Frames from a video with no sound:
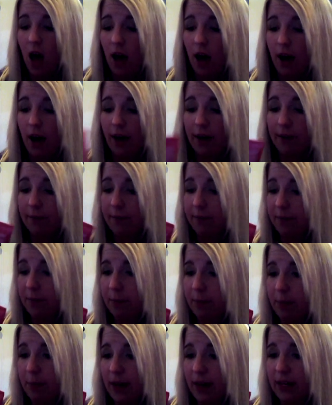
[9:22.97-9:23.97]

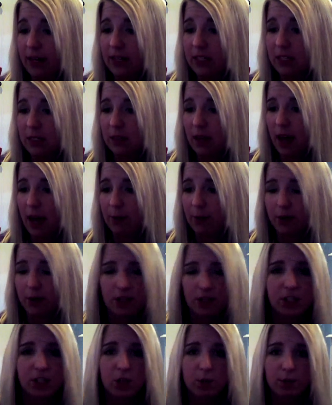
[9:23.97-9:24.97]
but I would
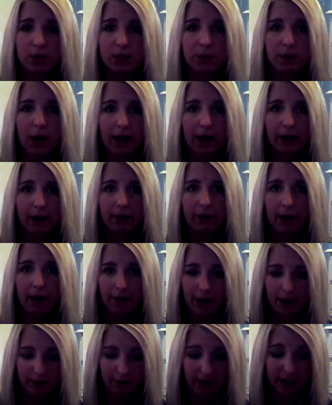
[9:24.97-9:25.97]
assume it's probably
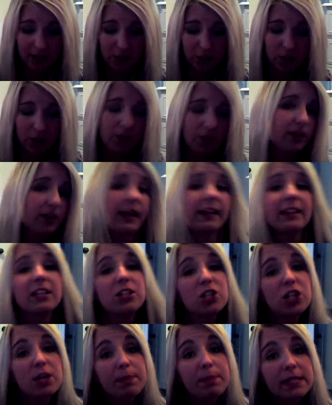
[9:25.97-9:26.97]
around that range. So they're not the
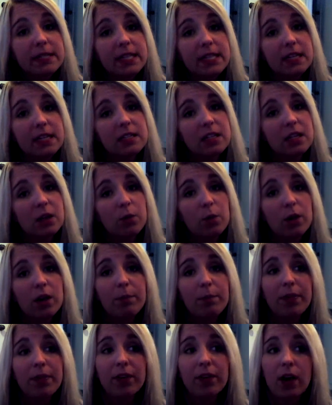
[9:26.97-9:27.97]
cheapest things in the
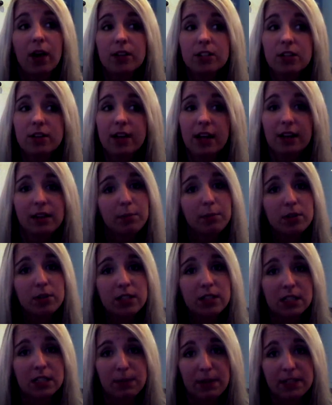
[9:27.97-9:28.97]
world, but they're also not the
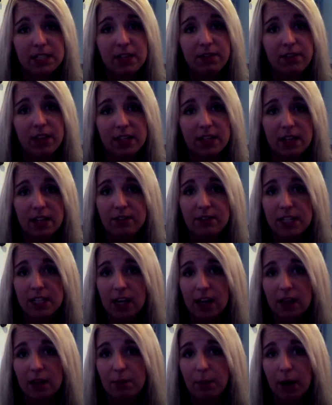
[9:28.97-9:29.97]
most expensive things I've
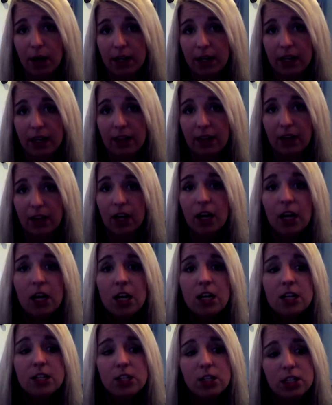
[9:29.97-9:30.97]
seen on the market either.
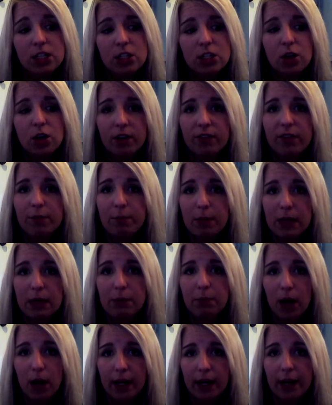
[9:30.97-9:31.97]
So this is sort of a
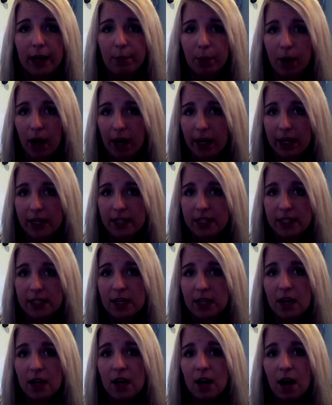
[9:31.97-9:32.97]
mid-market price
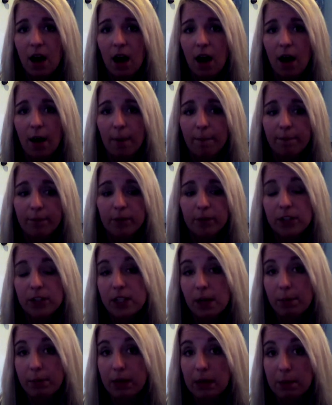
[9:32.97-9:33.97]
for
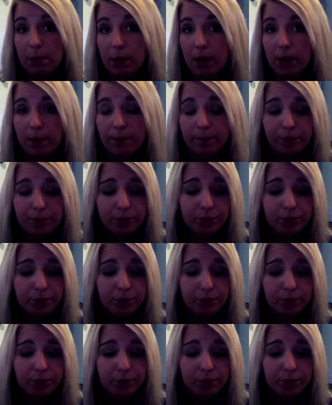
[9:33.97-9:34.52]
some people.